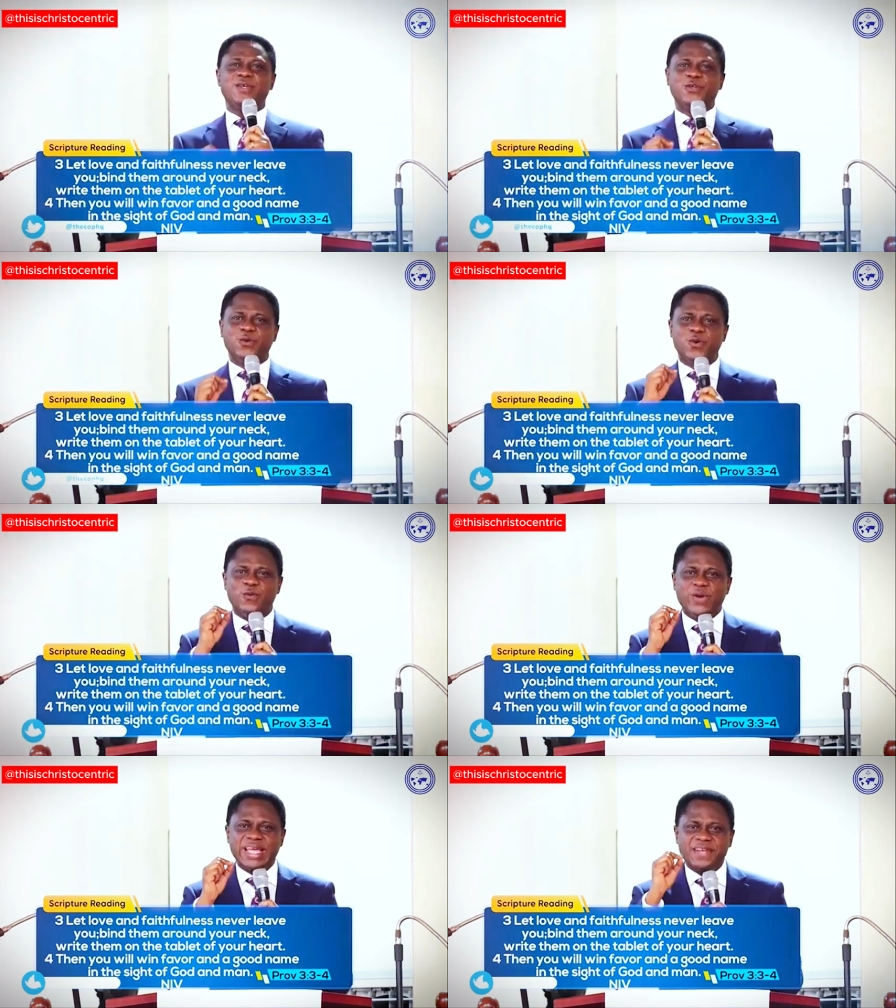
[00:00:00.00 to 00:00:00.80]
you will
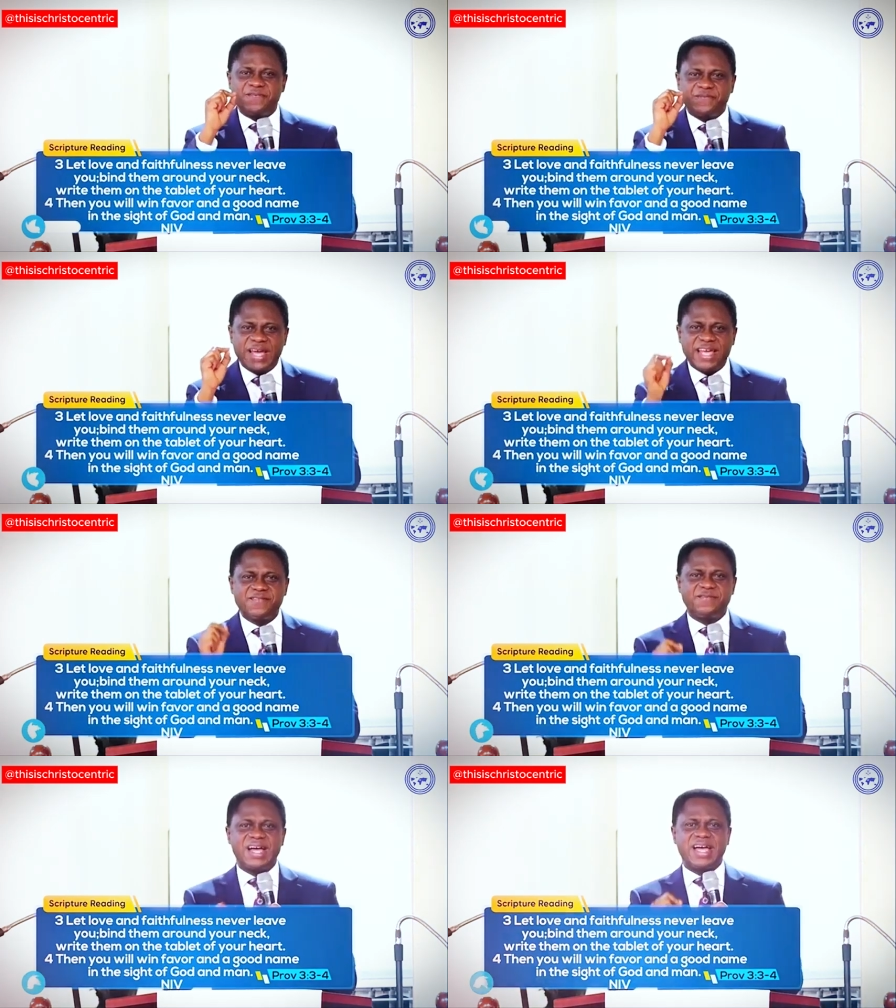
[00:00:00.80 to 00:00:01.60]
win
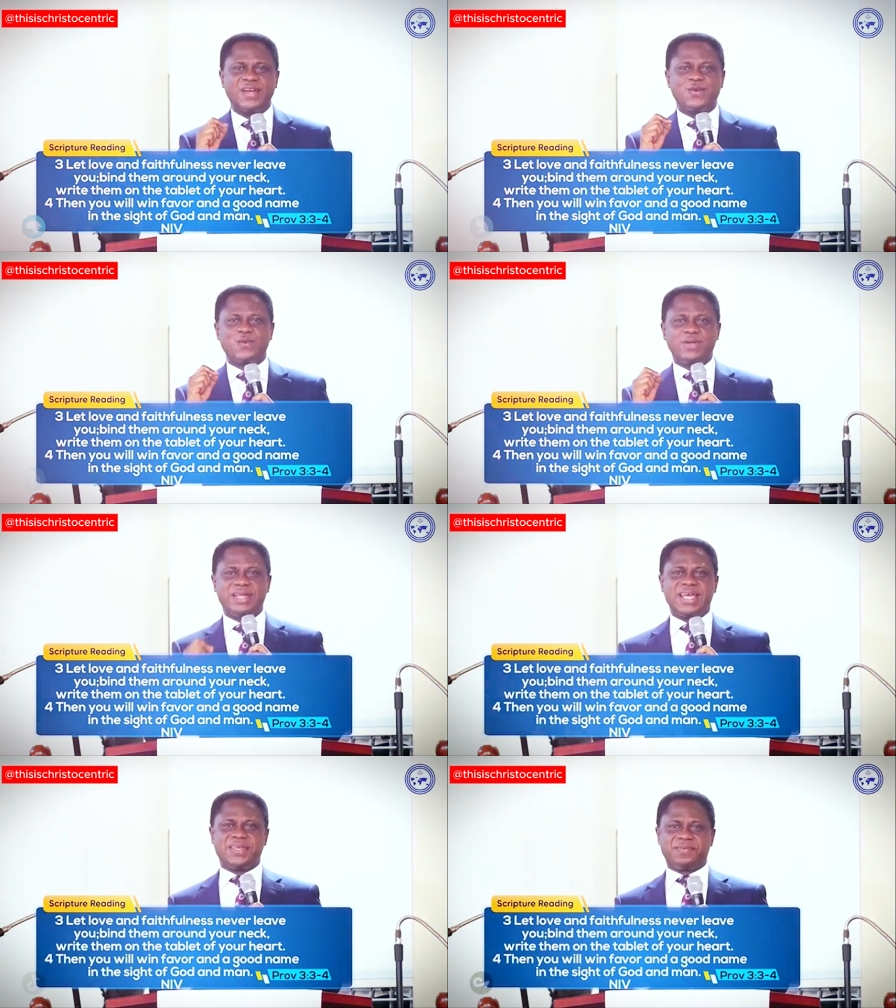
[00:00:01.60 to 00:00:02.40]
favor and good
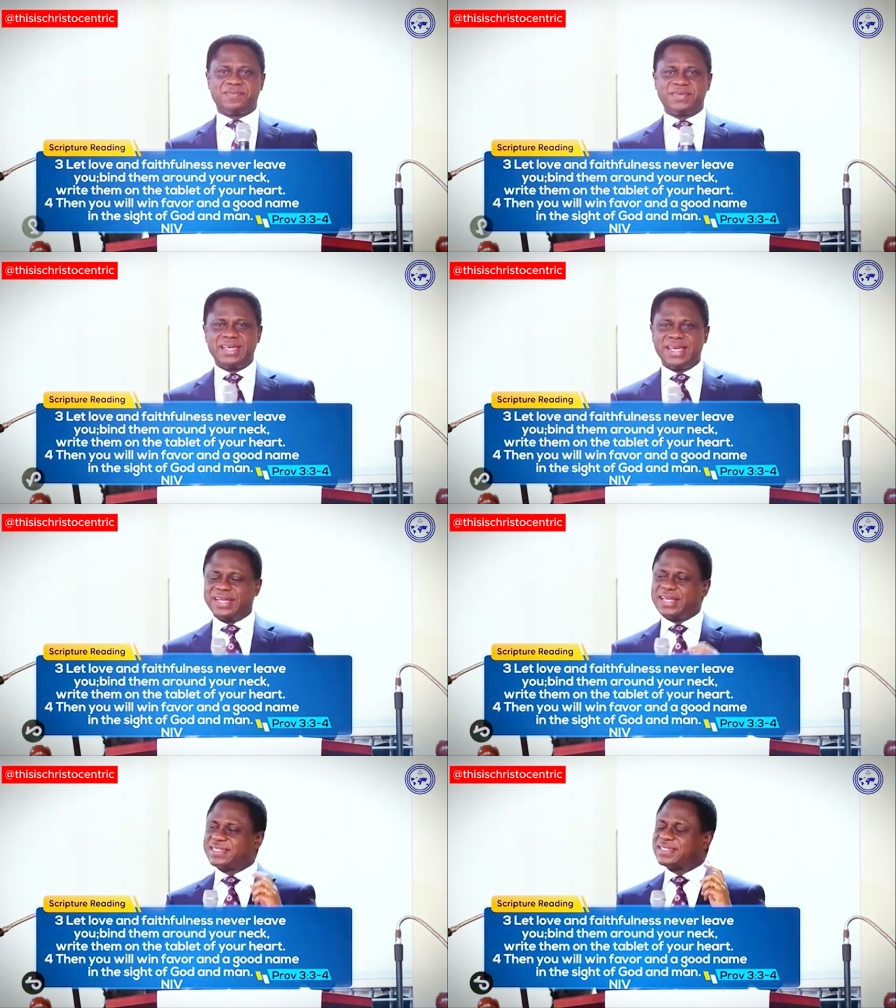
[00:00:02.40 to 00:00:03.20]
name
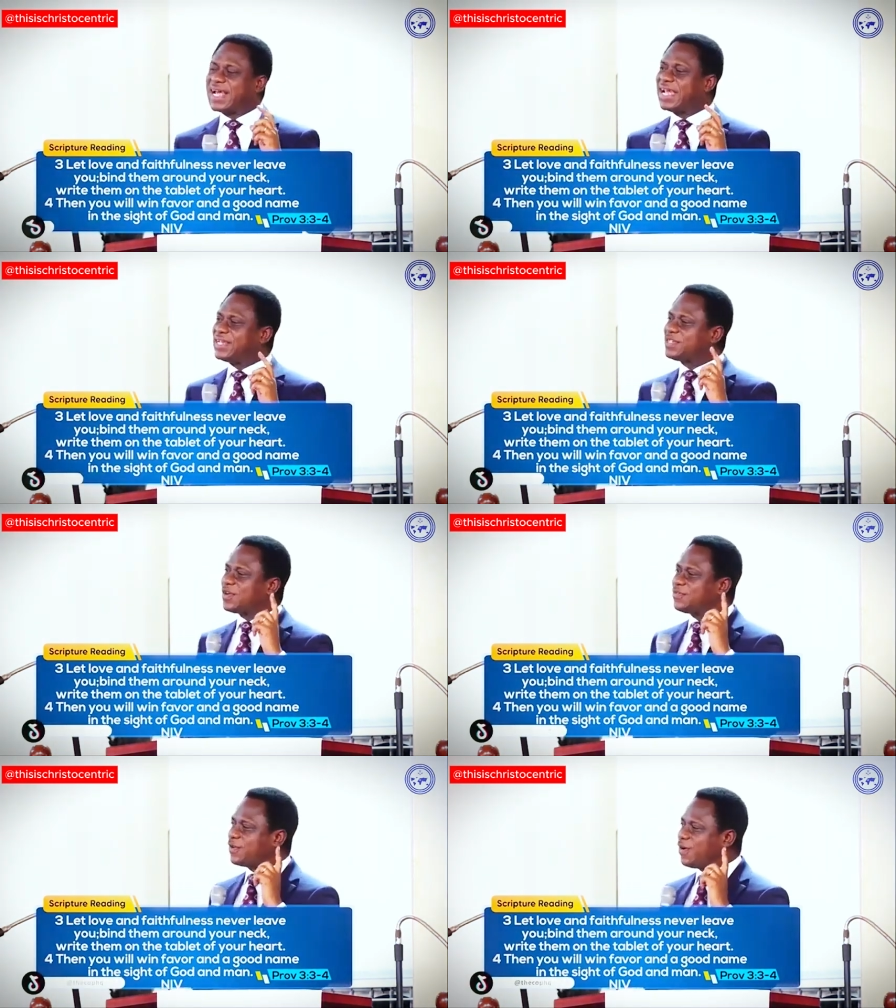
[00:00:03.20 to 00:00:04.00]
in the sight
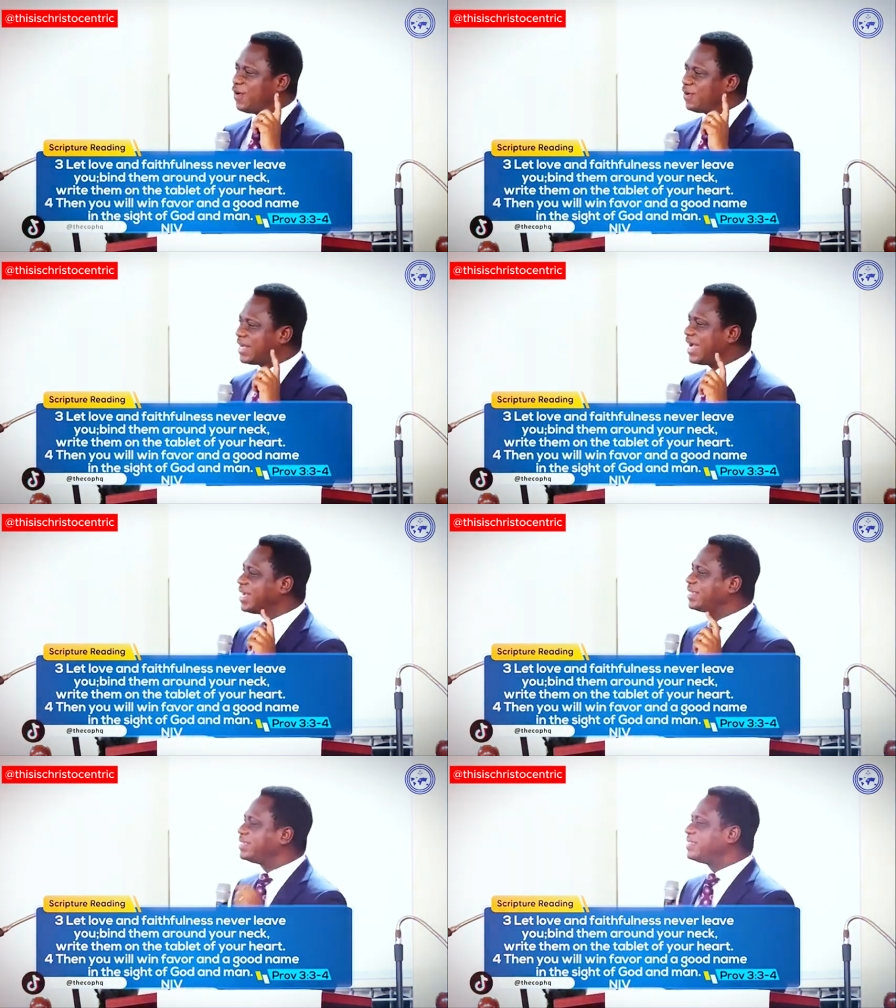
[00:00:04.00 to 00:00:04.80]
of God
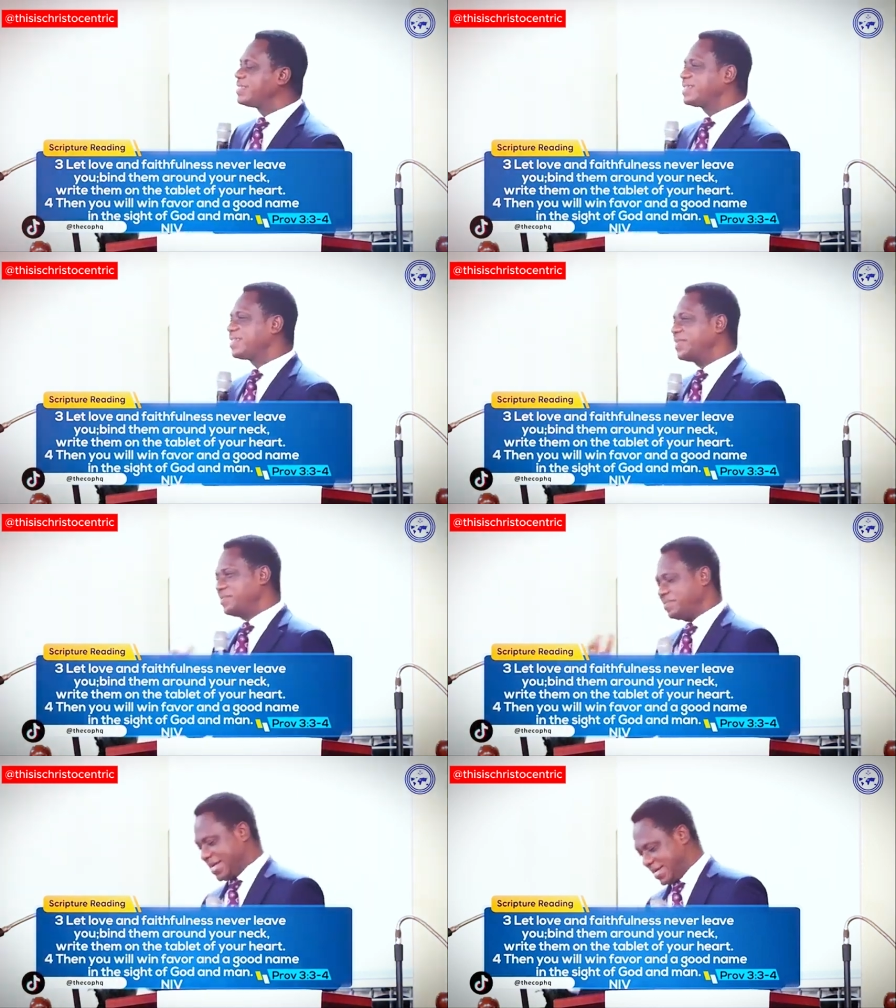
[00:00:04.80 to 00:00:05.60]
and
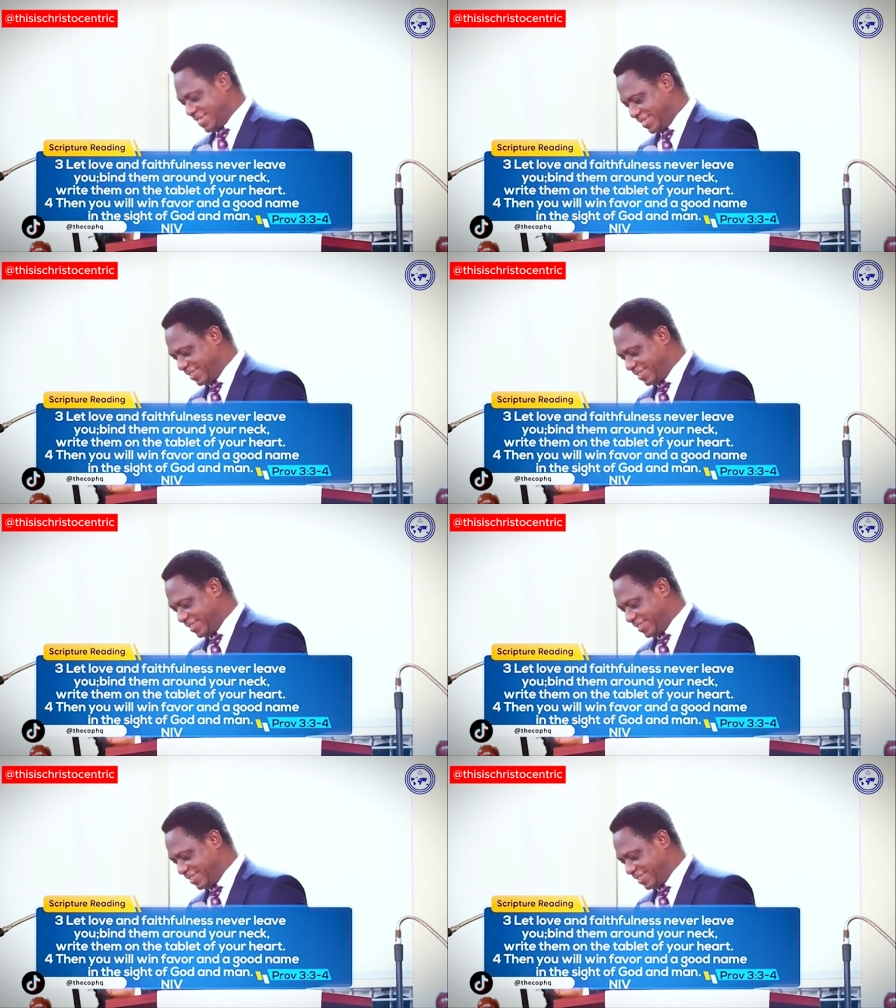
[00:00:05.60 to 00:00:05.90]
man.